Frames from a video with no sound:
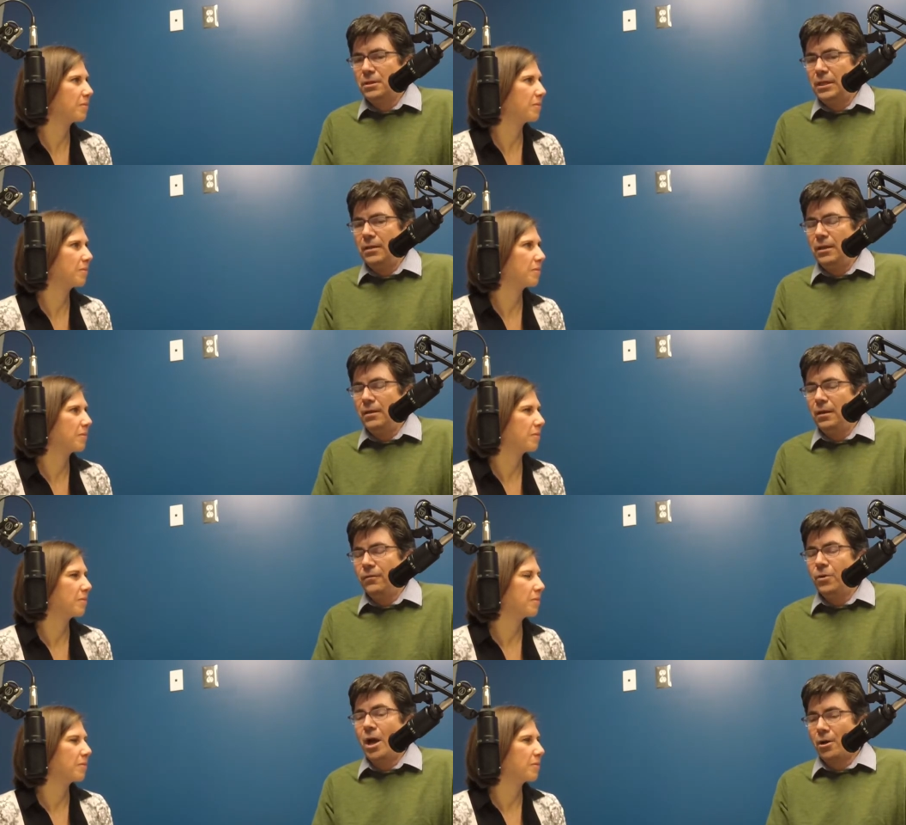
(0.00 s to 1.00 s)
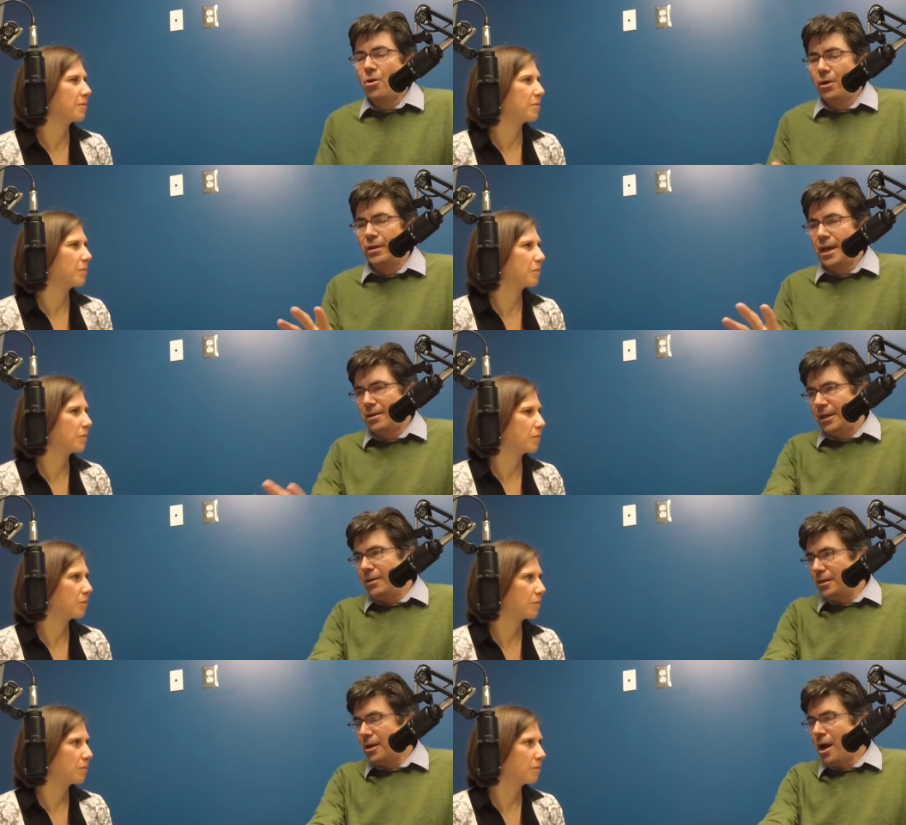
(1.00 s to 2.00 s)
Speaker 1: if you're not calling that land
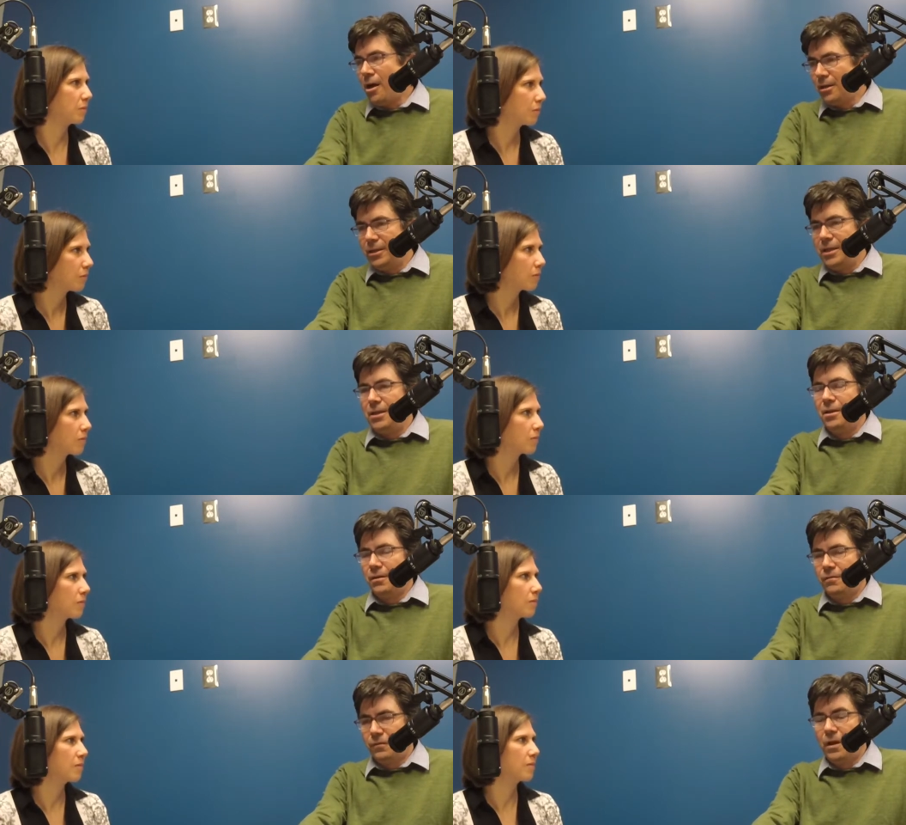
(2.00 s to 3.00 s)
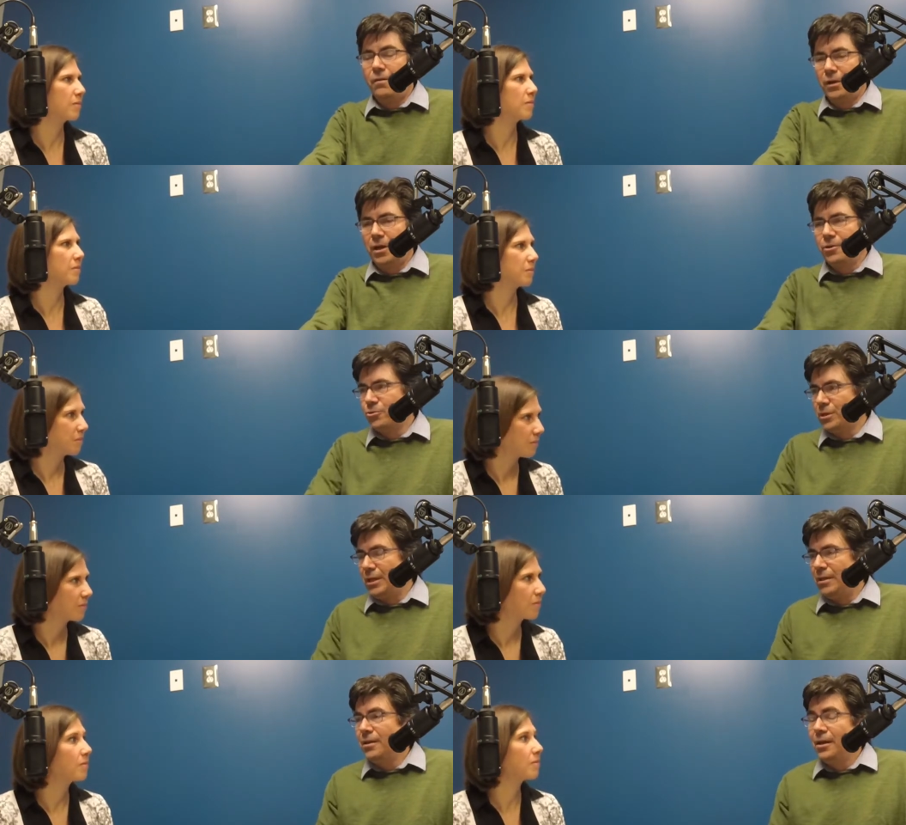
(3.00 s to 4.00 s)
a colony of, of a
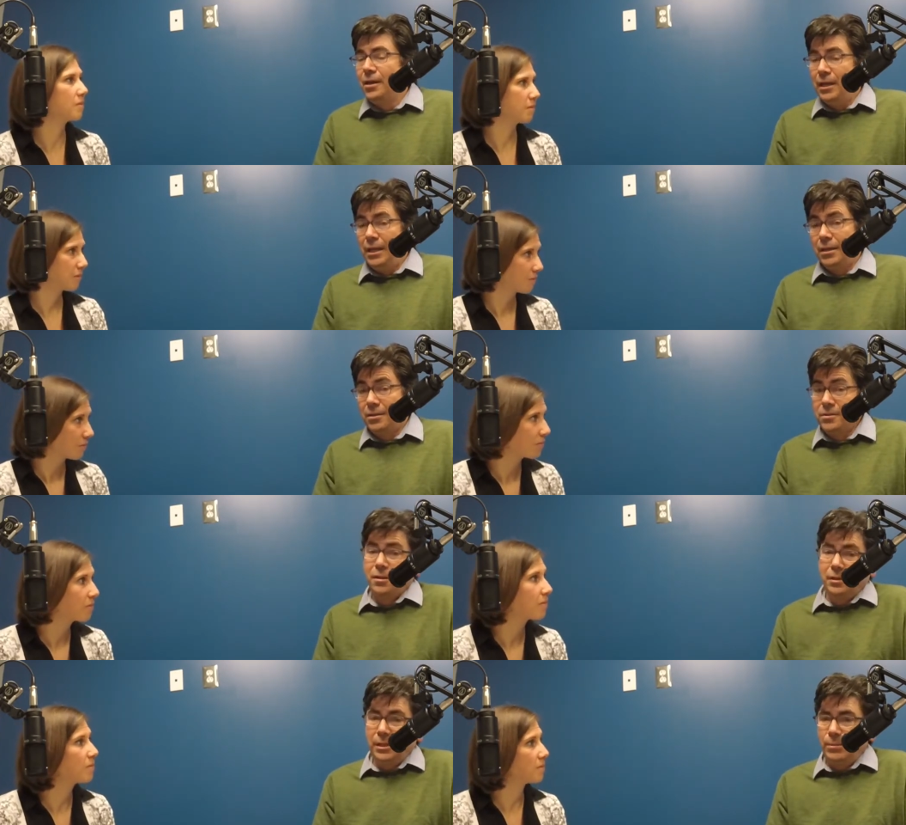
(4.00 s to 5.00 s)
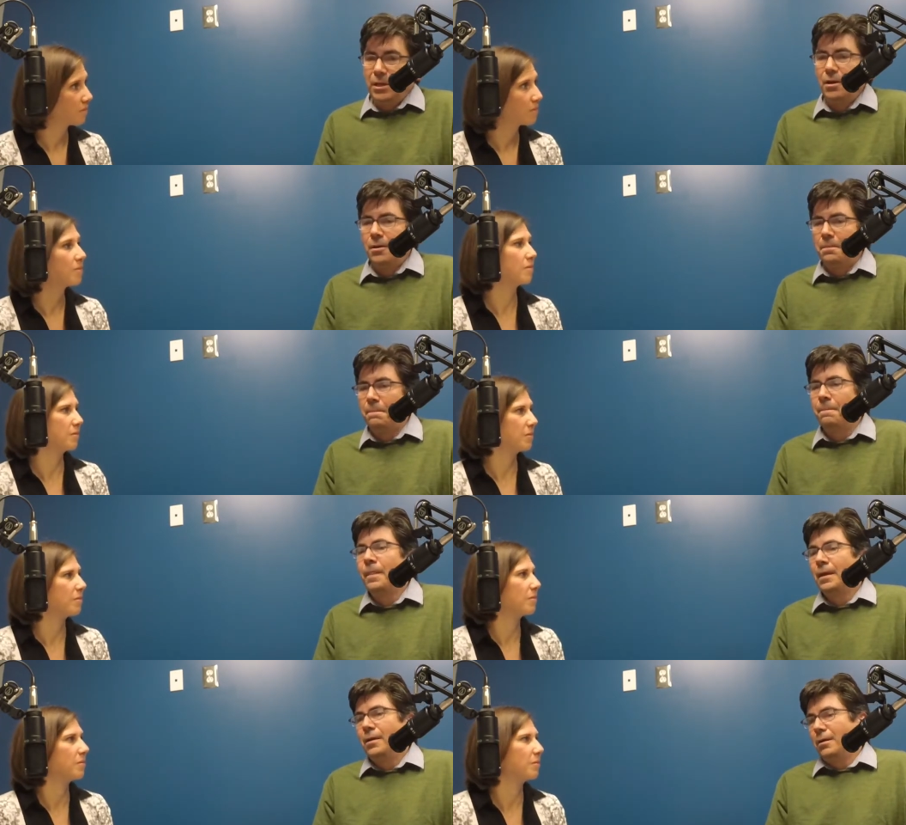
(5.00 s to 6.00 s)
country, it can suddenly become
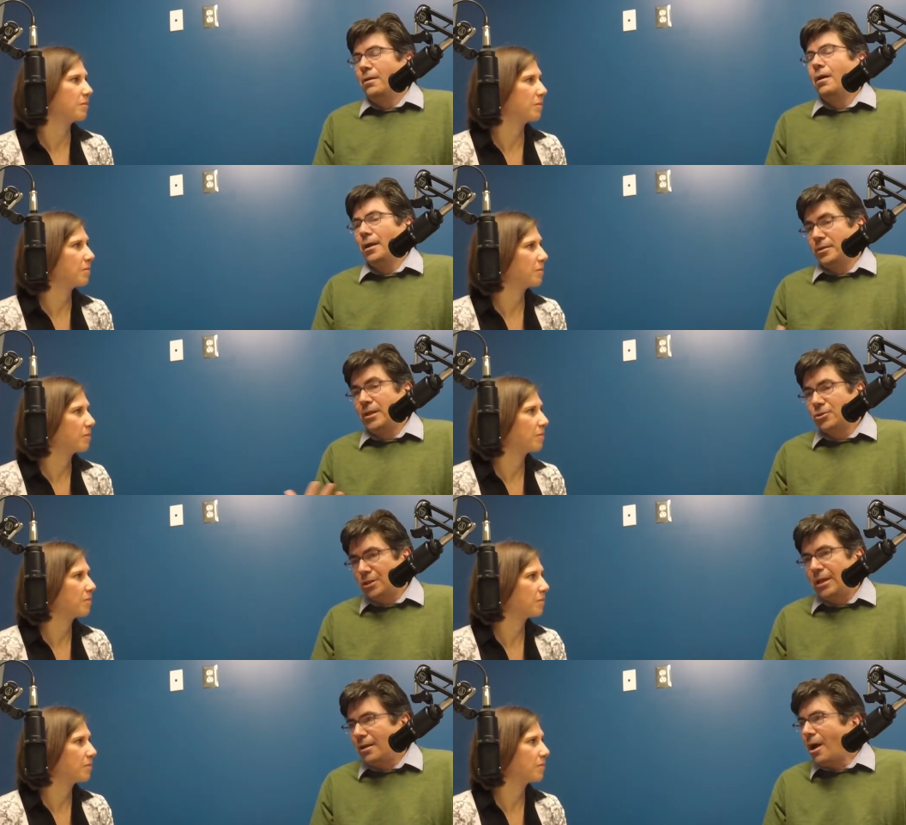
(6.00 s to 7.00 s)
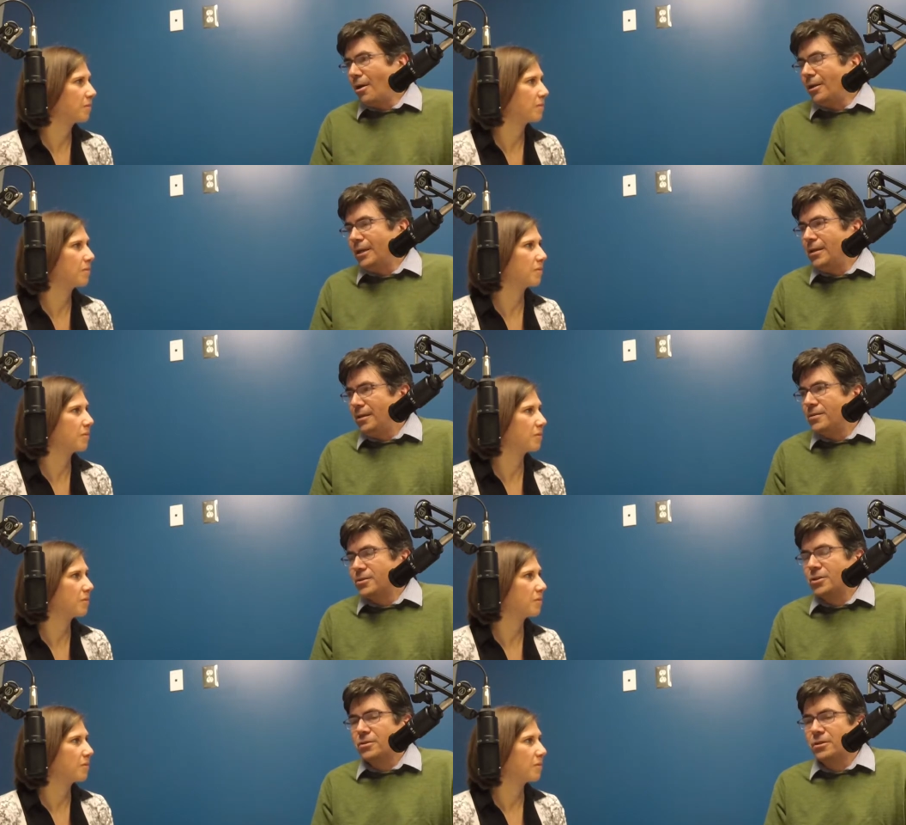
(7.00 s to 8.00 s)
essentially a colony that's
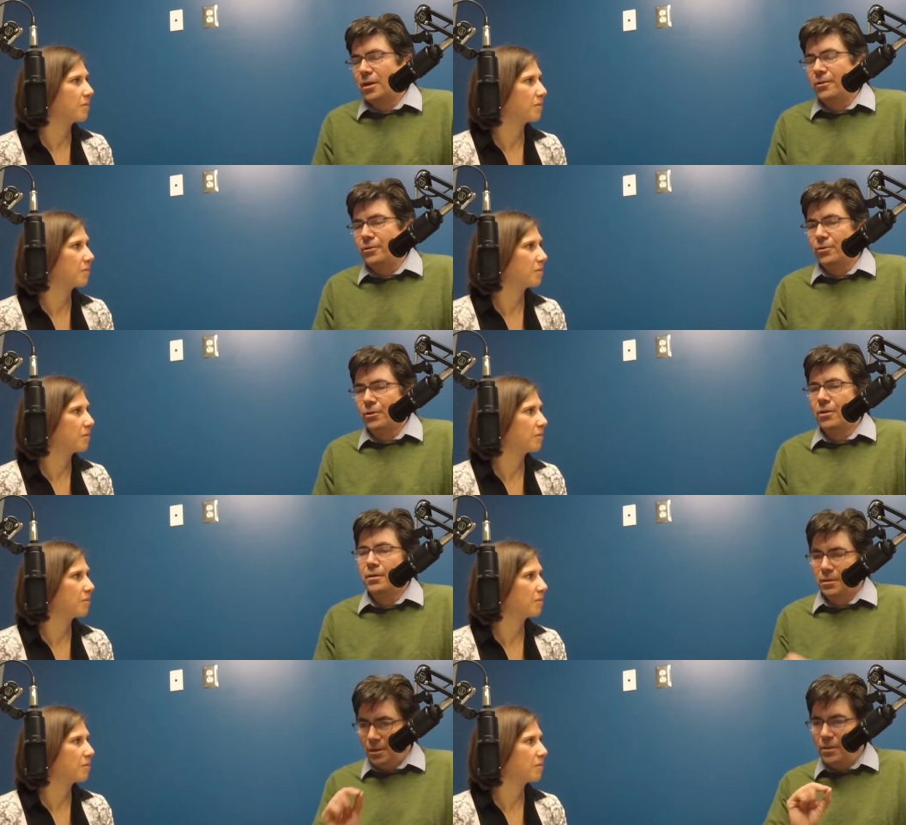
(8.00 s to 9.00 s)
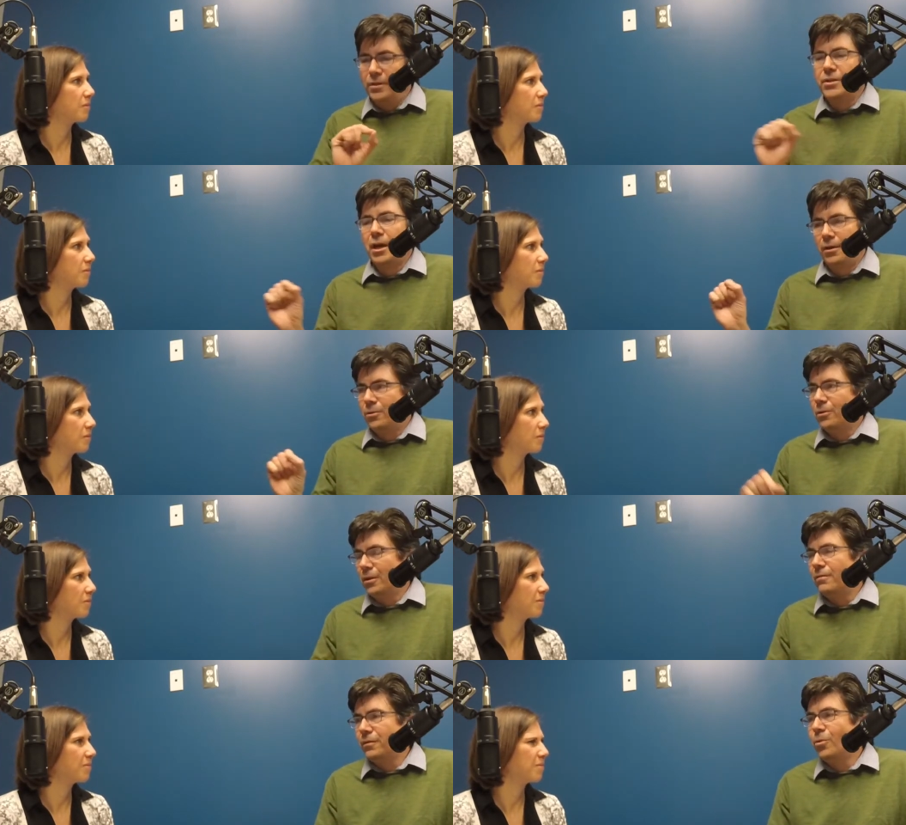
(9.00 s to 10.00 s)
just under the title
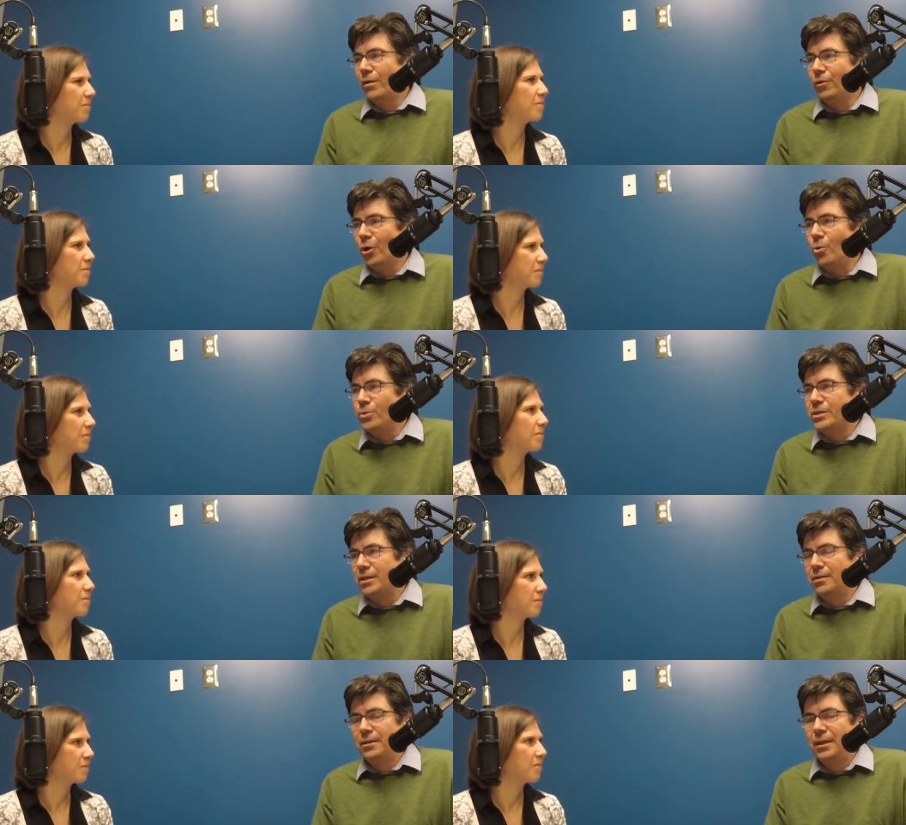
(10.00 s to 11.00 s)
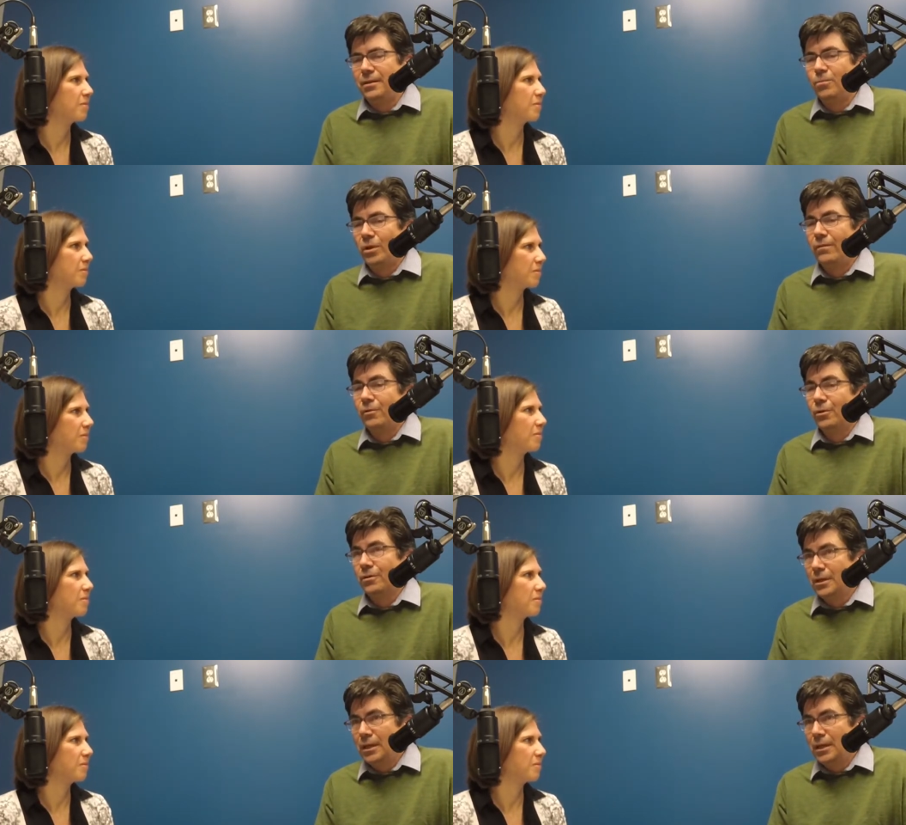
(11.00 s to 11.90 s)
of whoever owns it and whatever